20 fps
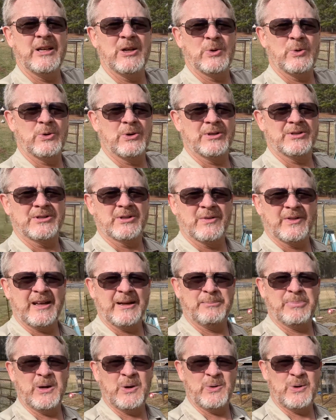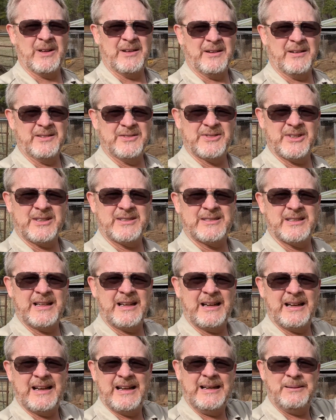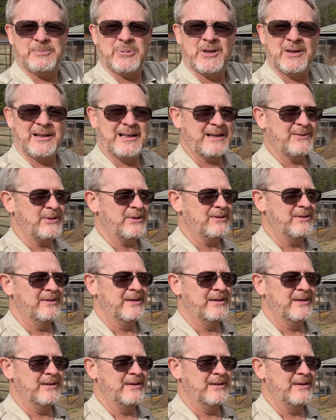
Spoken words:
gourds on that pole right there. 16, 8 per level.